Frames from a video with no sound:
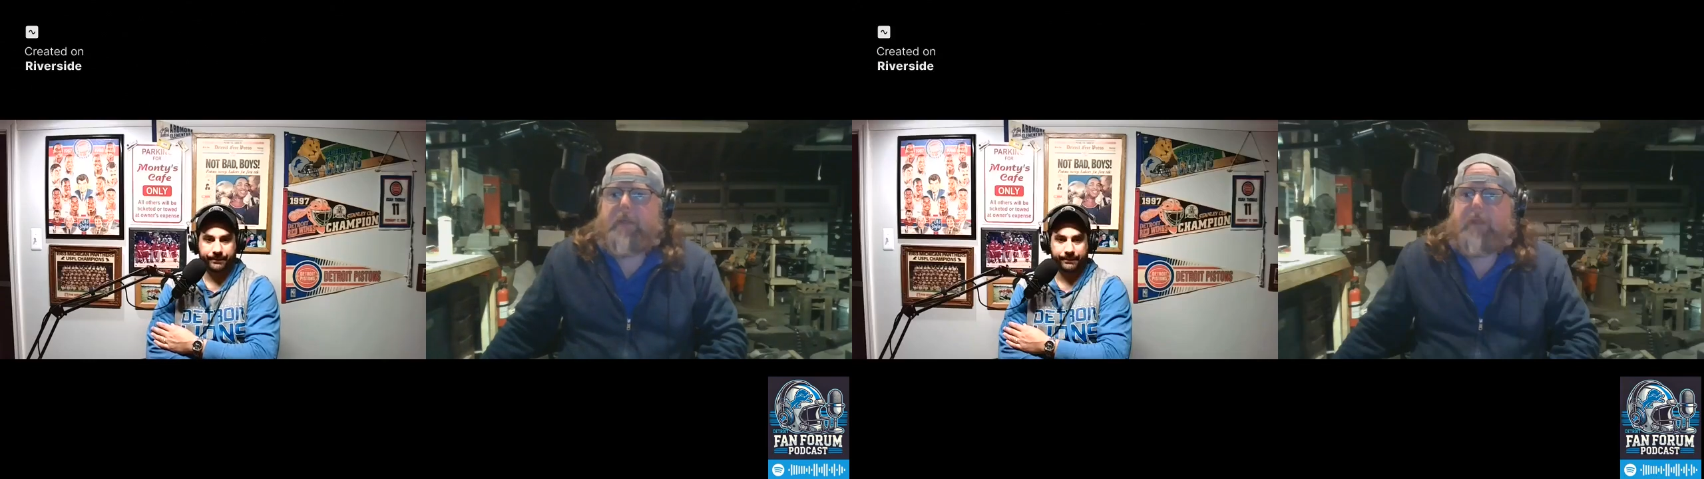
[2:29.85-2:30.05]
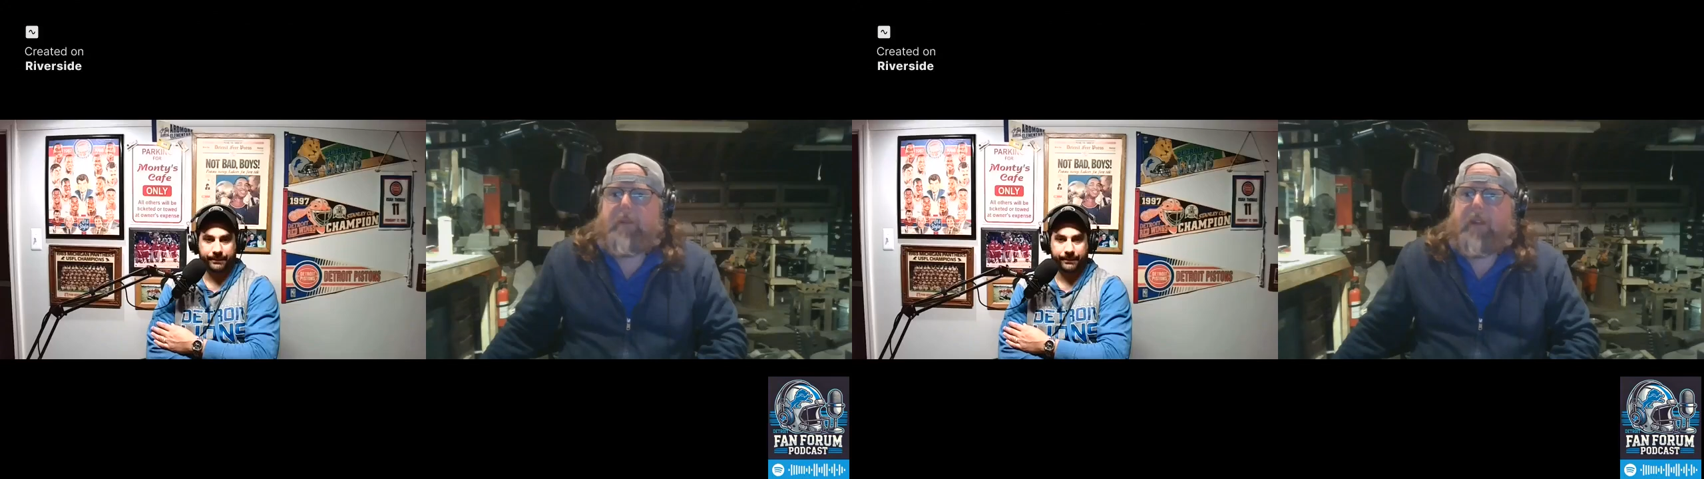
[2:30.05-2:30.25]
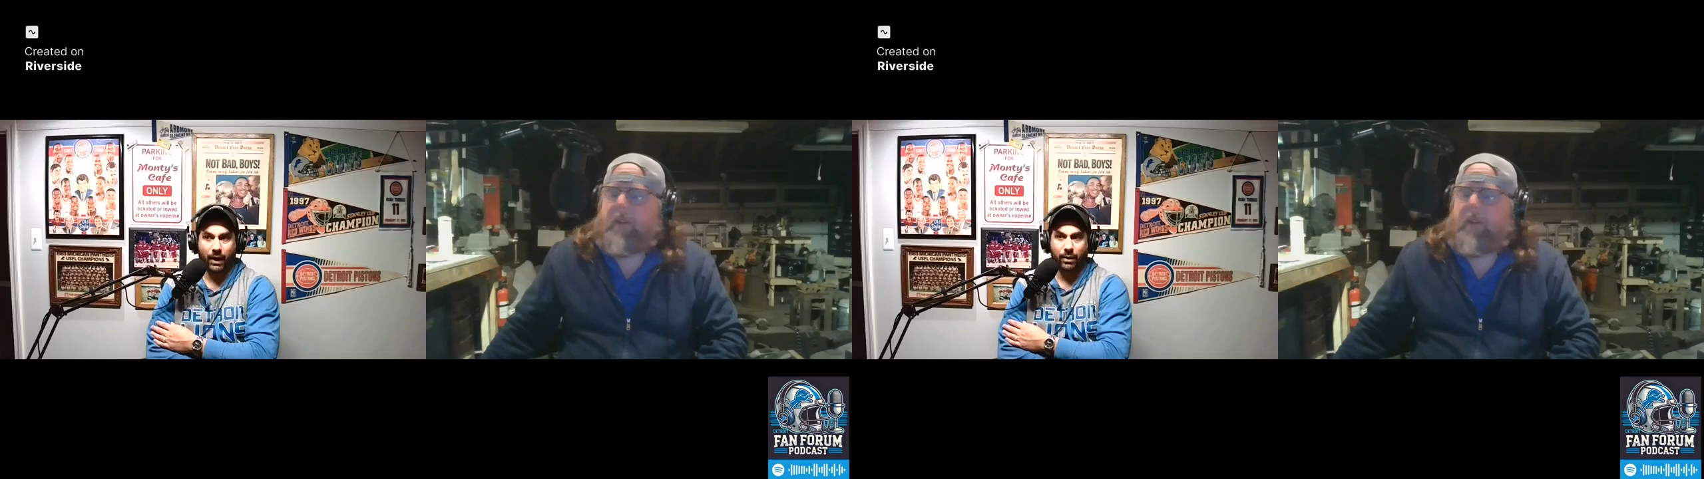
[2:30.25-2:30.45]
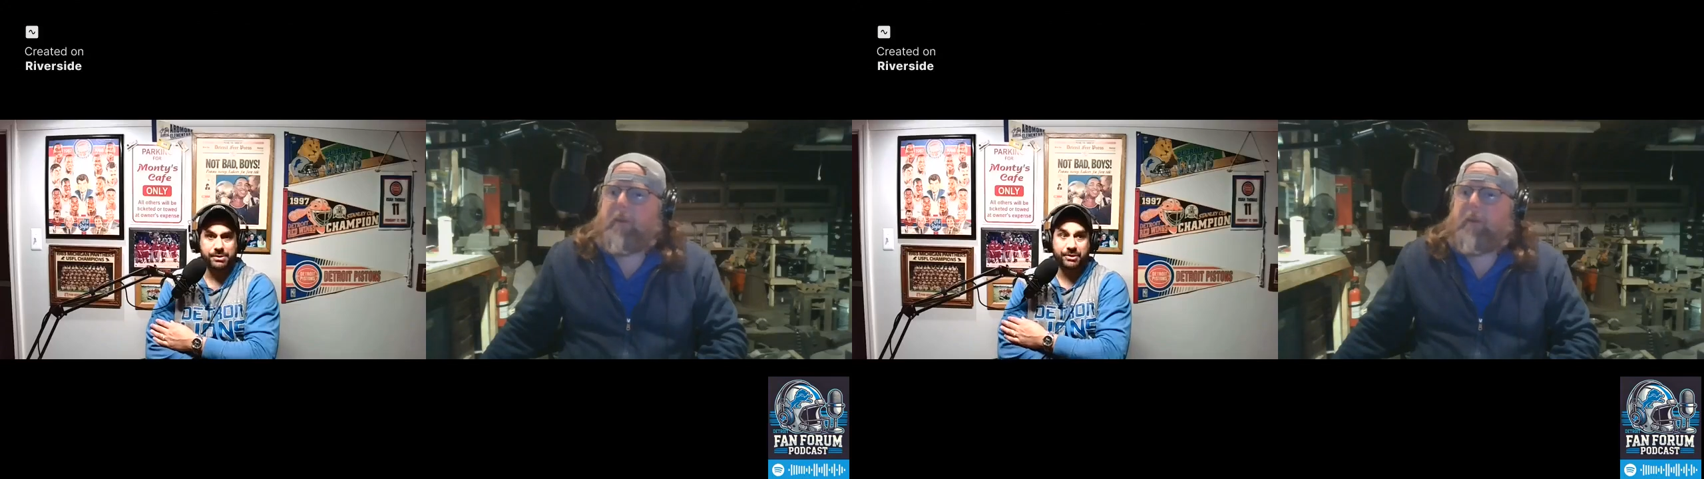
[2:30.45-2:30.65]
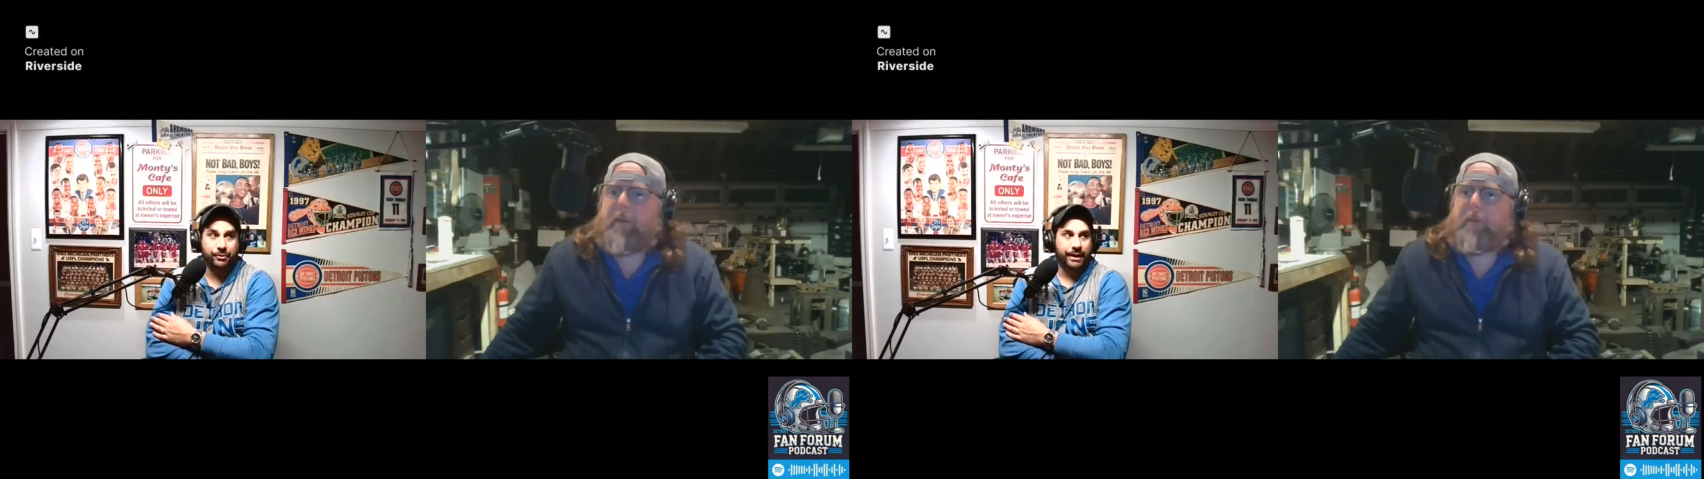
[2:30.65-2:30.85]
I mean, they've
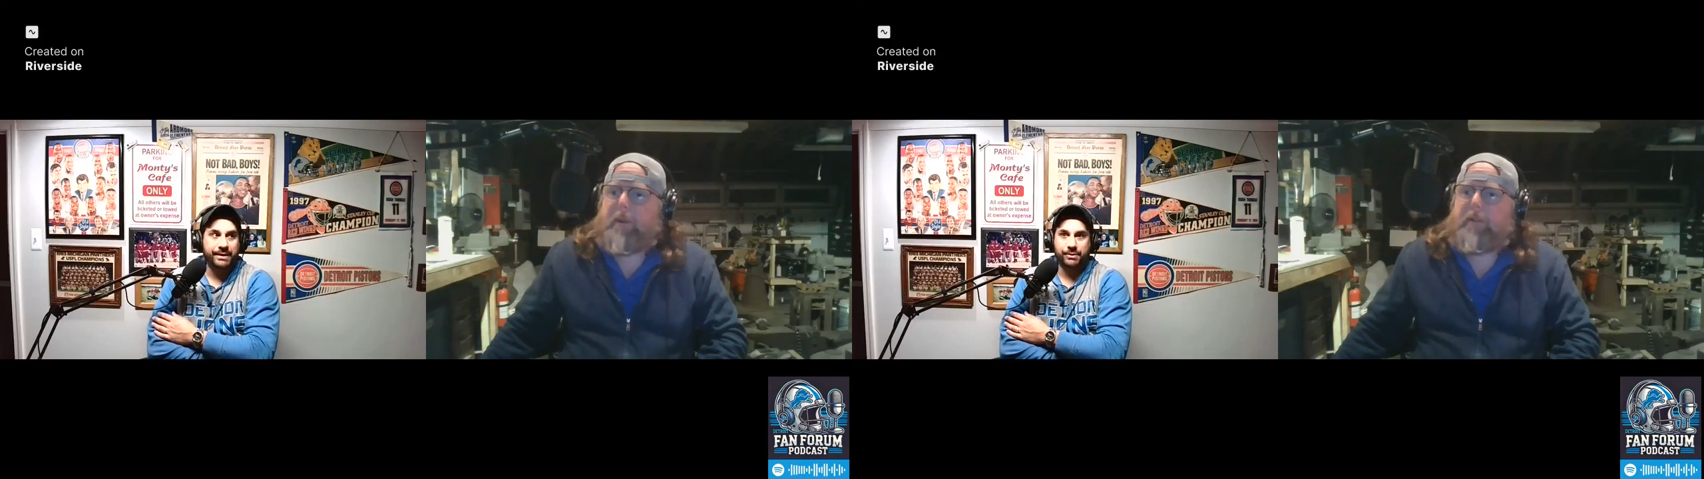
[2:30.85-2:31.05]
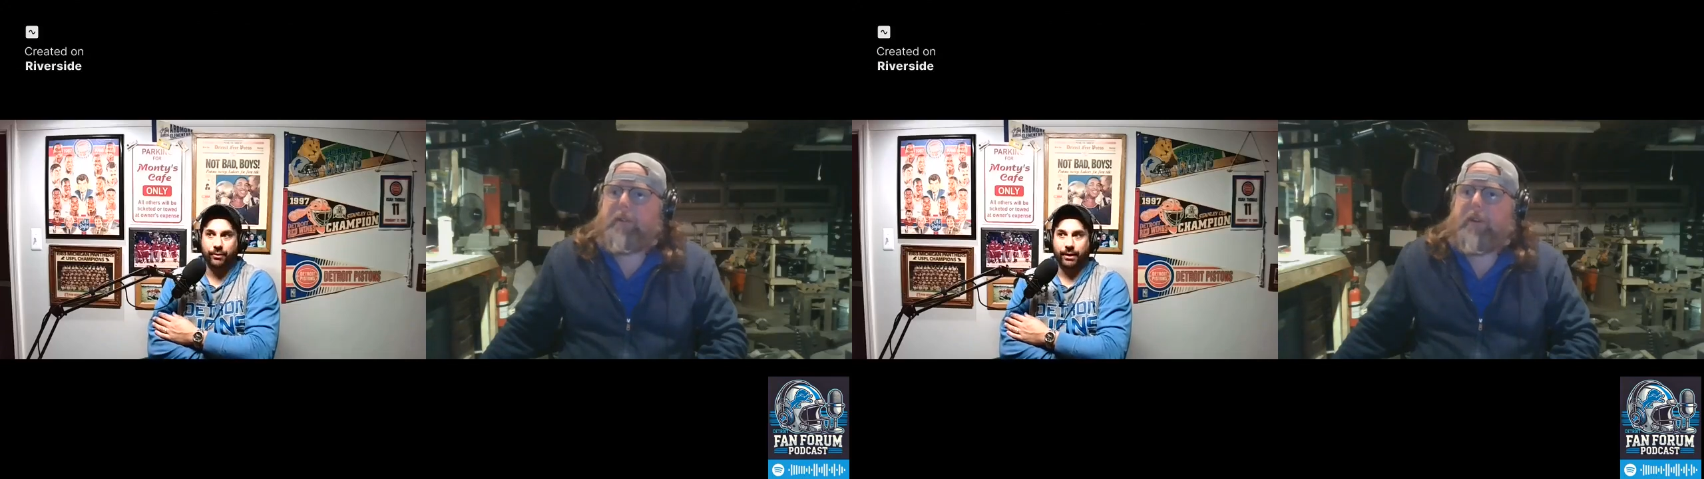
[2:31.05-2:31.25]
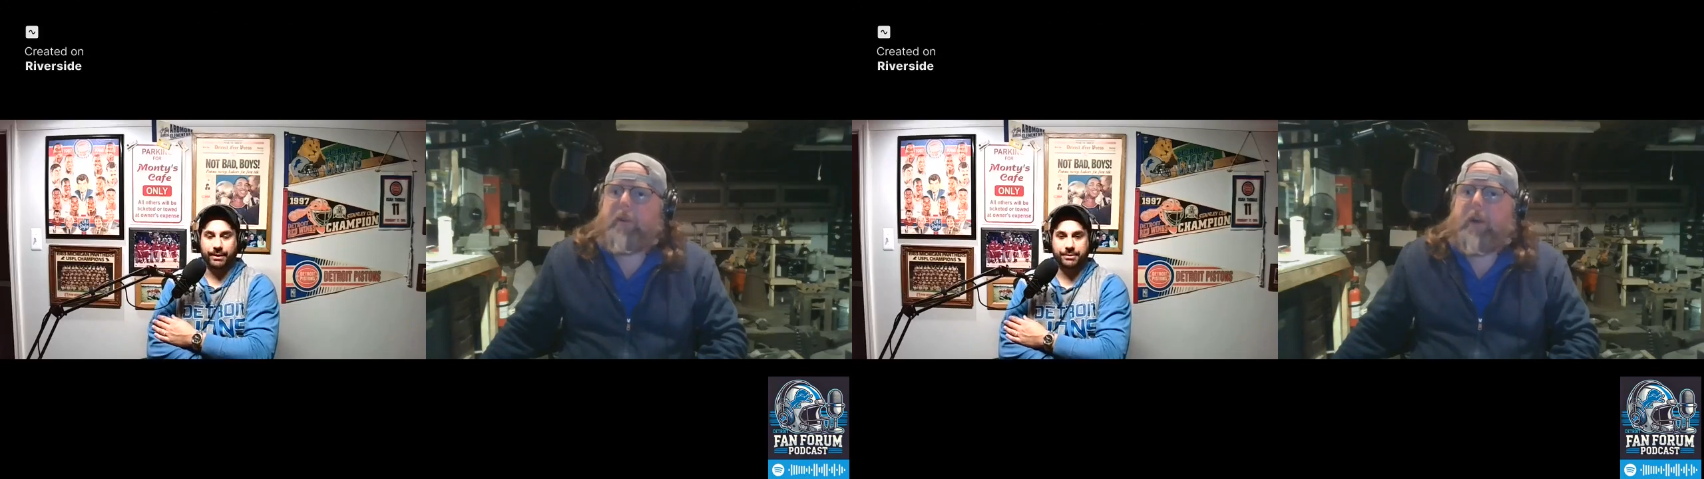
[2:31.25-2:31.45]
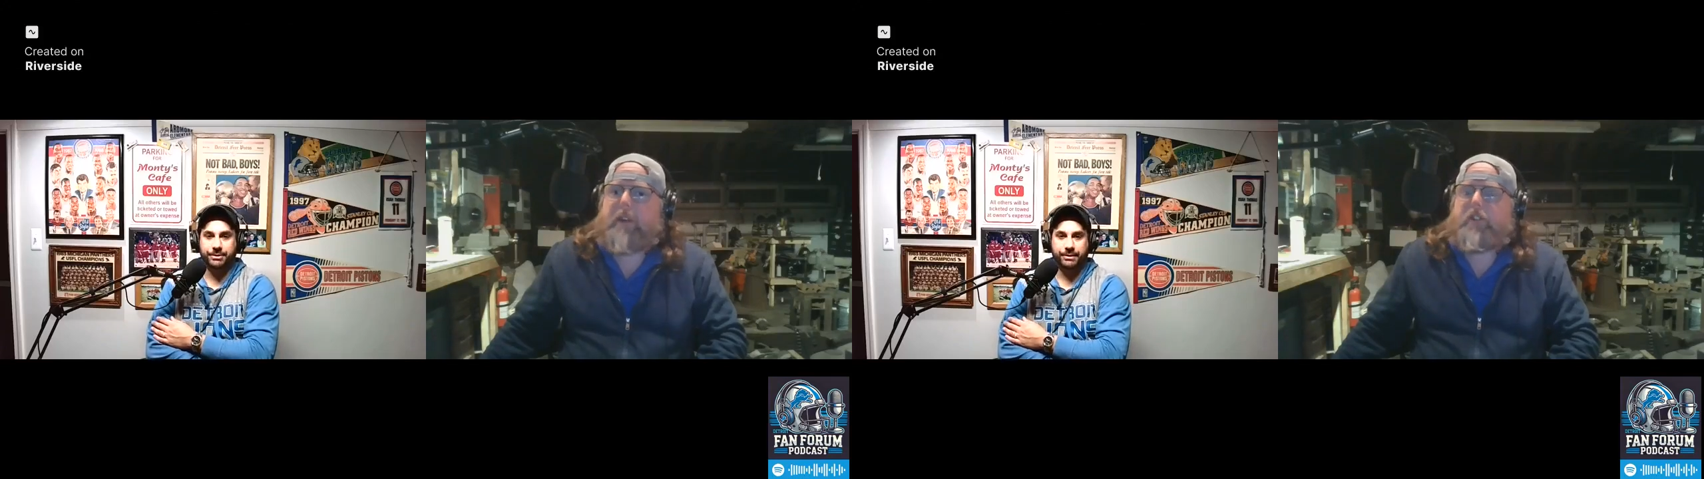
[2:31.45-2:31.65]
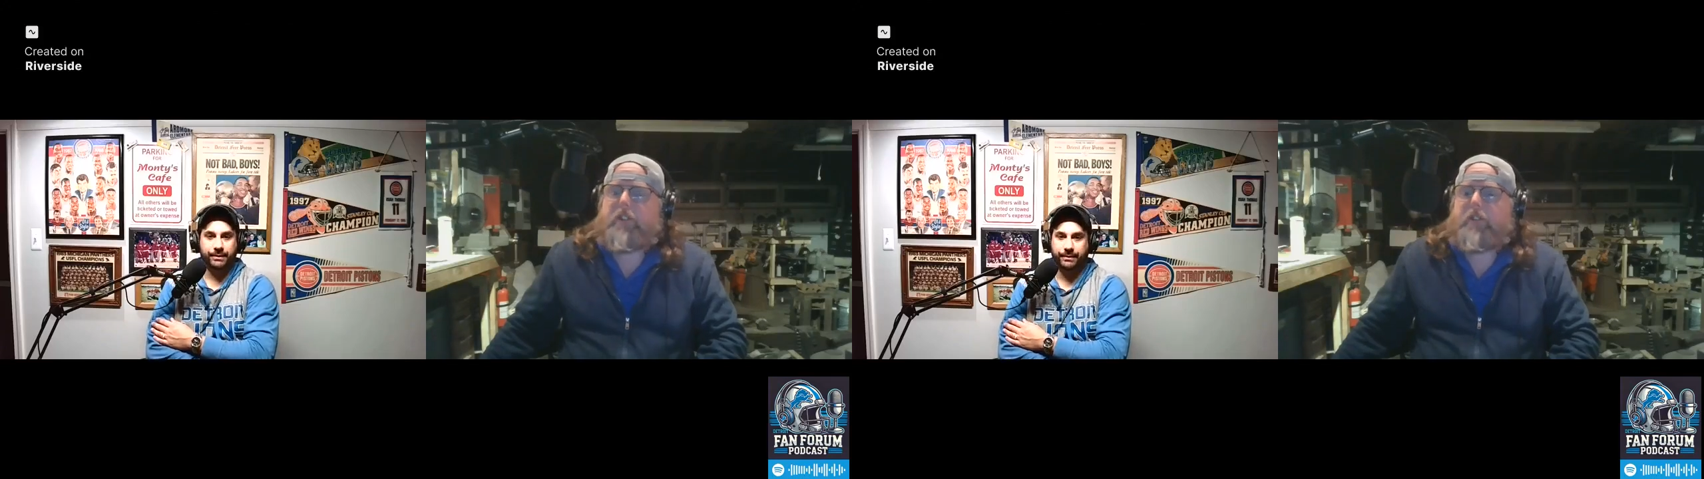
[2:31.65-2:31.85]
all been pretty fun to watch.